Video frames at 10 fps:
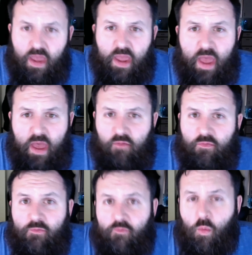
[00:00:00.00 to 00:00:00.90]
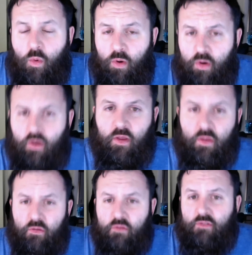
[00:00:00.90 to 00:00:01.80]
I had for
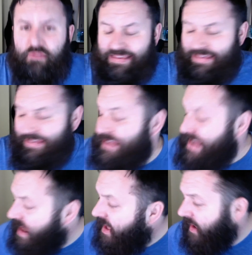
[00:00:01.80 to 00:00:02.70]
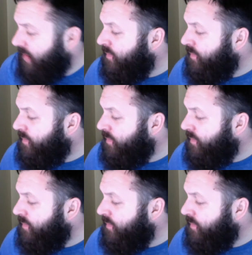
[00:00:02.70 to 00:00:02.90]
tonight.